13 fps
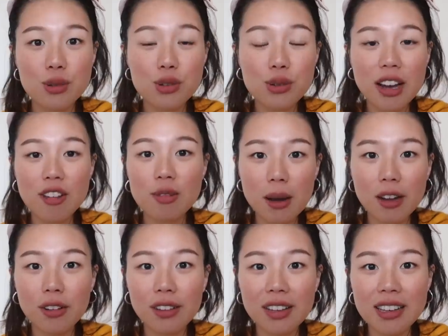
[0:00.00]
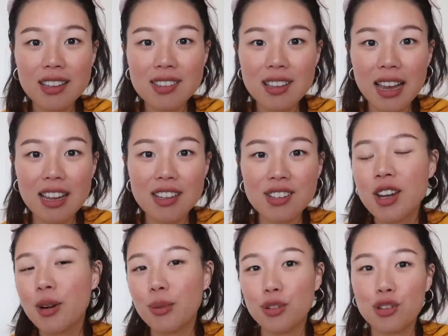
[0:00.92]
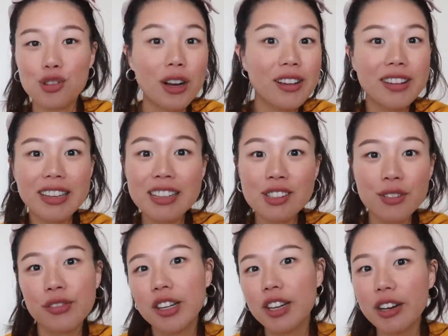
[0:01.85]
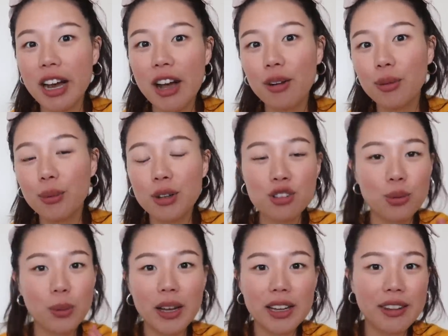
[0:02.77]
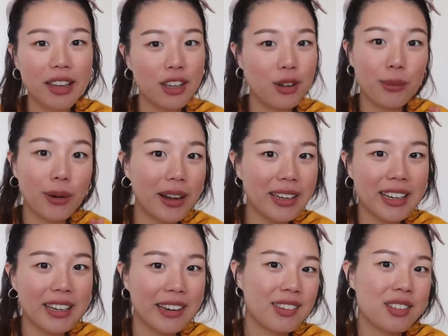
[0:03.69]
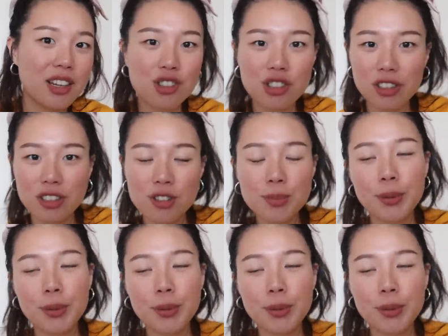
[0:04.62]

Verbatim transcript: who do have monolids and were struggling to figure out which one that you wanted, extensions,